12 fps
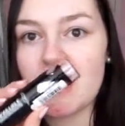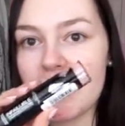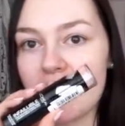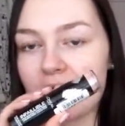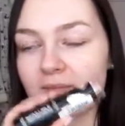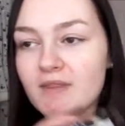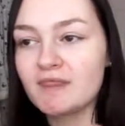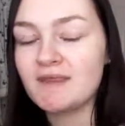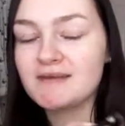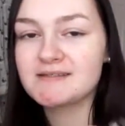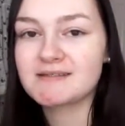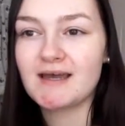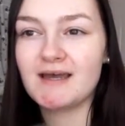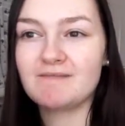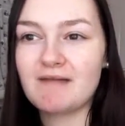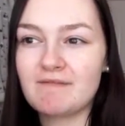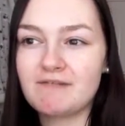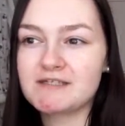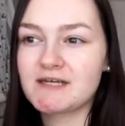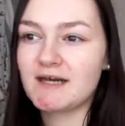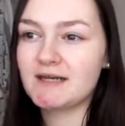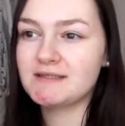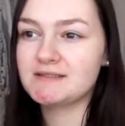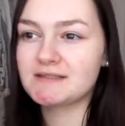This is kind of
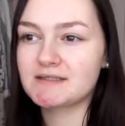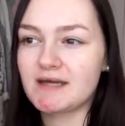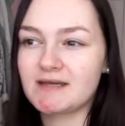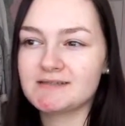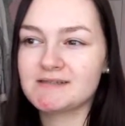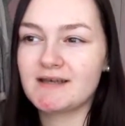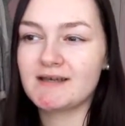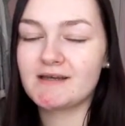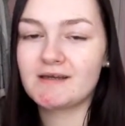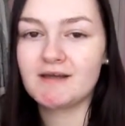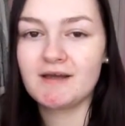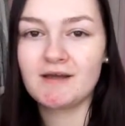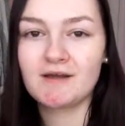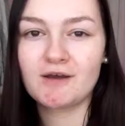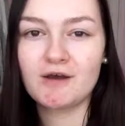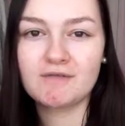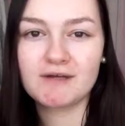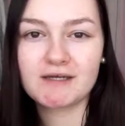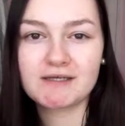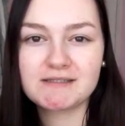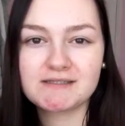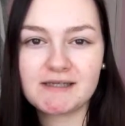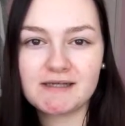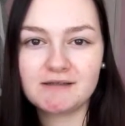advertised as like cover,
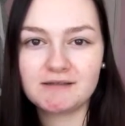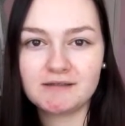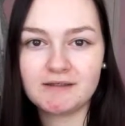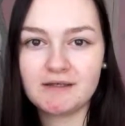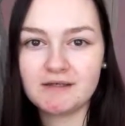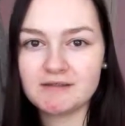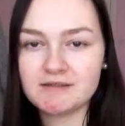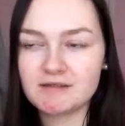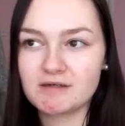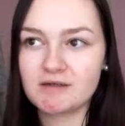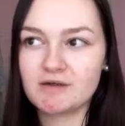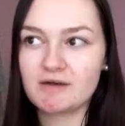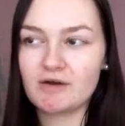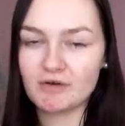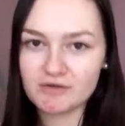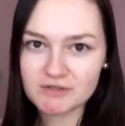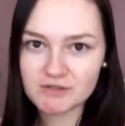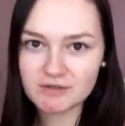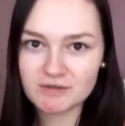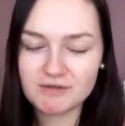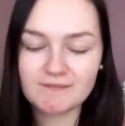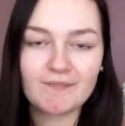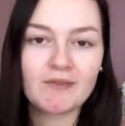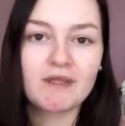conceal and contour.
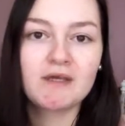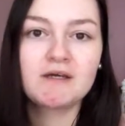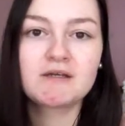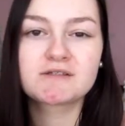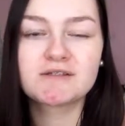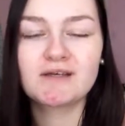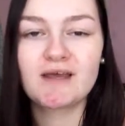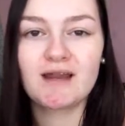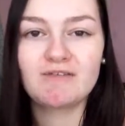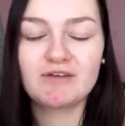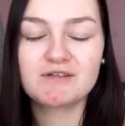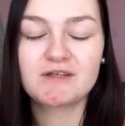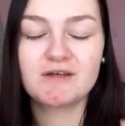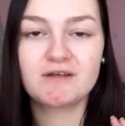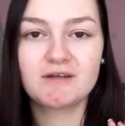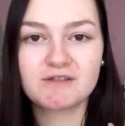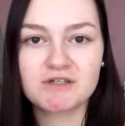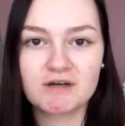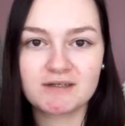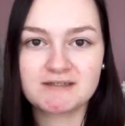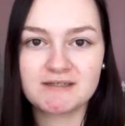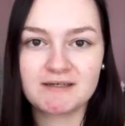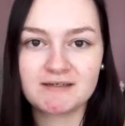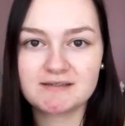So you can kind of use the darker
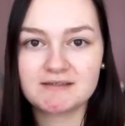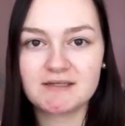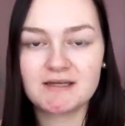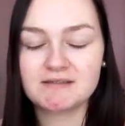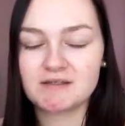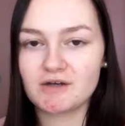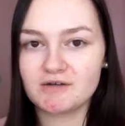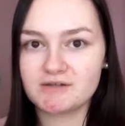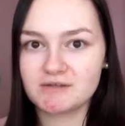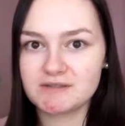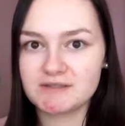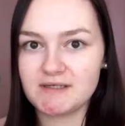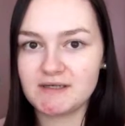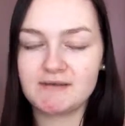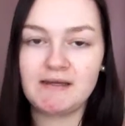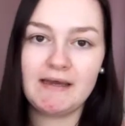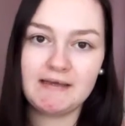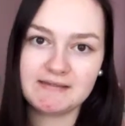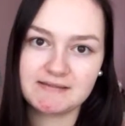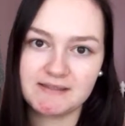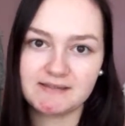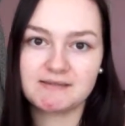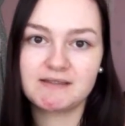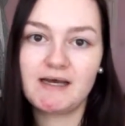sticks as a contour stick, the lighter
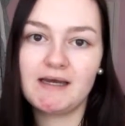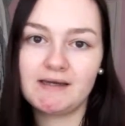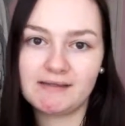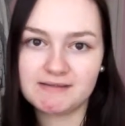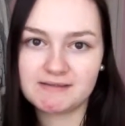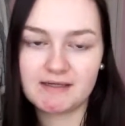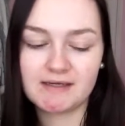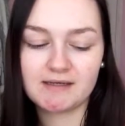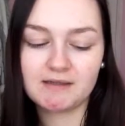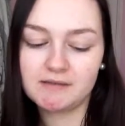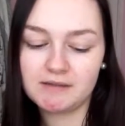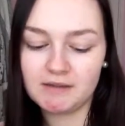sticks as a highlighter stick.